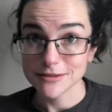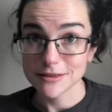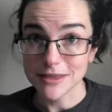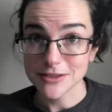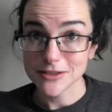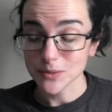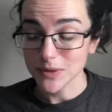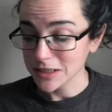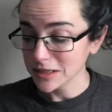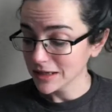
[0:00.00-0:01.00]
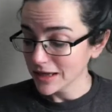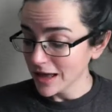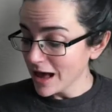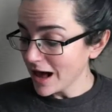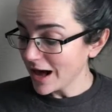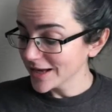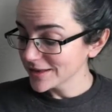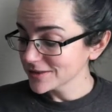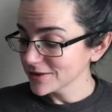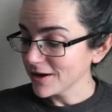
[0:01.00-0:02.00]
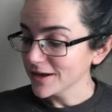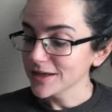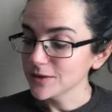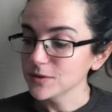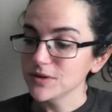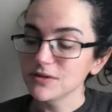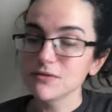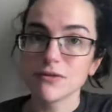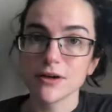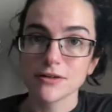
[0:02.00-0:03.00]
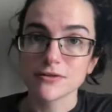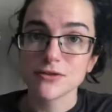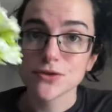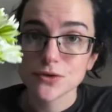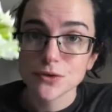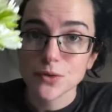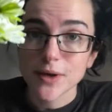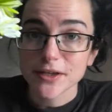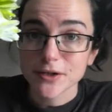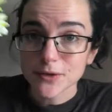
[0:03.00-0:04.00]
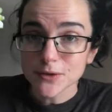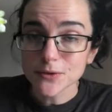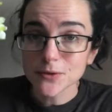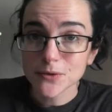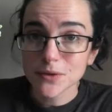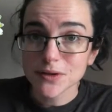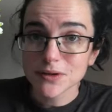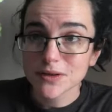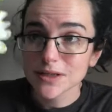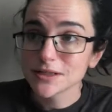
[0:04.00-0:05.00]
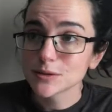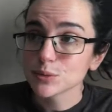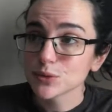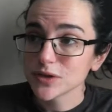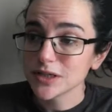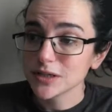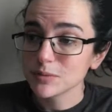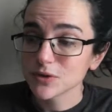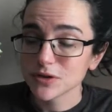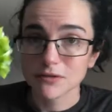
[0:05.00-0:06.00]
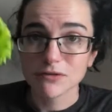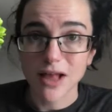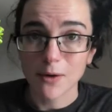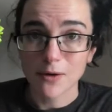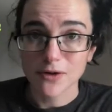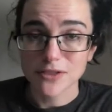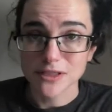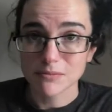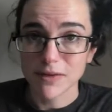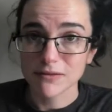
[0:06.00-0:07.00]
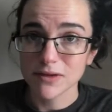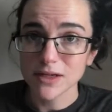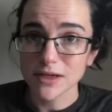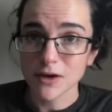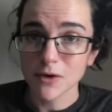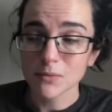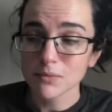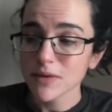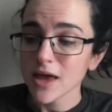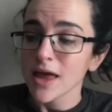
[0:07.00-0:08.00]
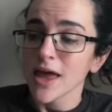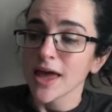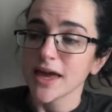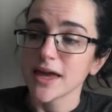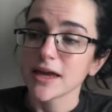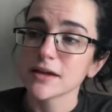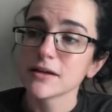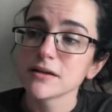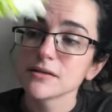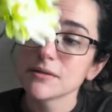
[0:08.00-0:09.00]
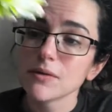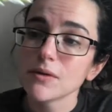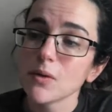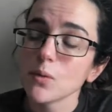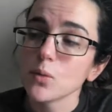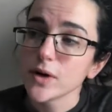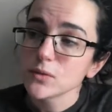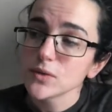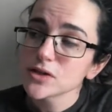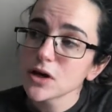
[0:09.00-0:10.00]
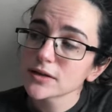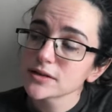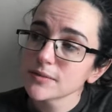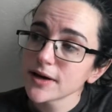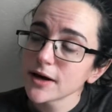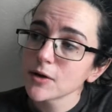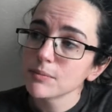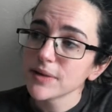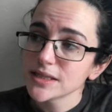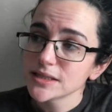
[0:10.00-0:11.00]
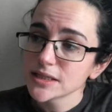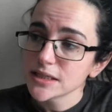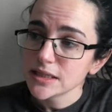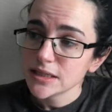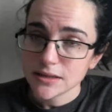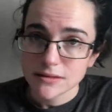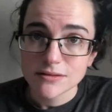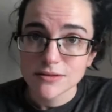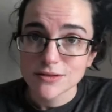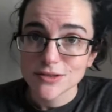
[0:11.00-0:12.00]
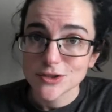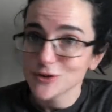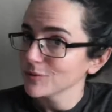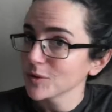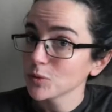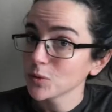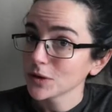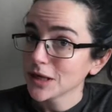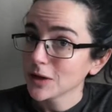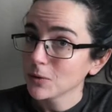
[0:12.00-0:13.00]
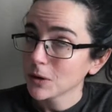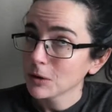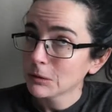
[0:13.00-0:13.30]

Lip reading: this week, I thought it would be fun to include these pretty flowers in my video. And when we talked about basic needs, do you remember what they were?